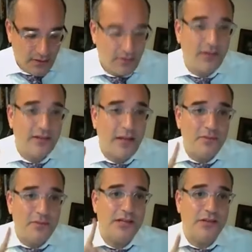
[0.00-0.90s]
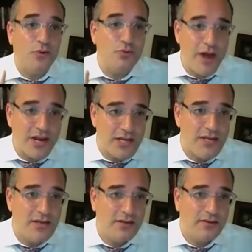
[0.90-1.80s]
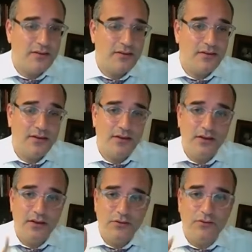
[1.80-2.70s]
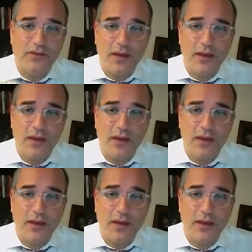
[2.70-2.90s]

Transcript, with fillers: then that means that you're ready to say,